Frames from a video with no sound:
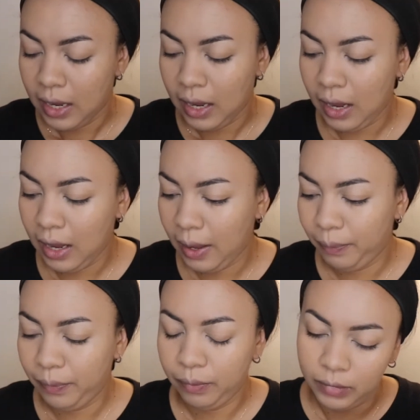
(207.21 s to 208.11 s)

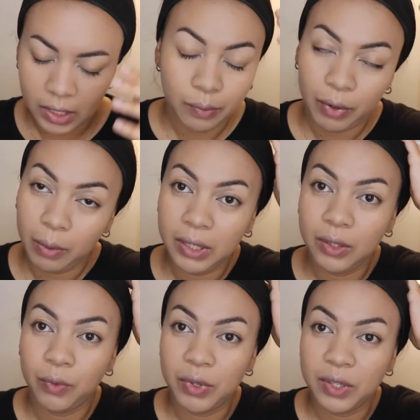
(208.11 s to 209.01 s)
That's probably
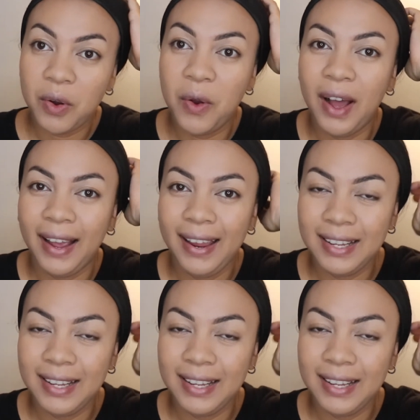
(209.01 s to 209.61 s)
the reason why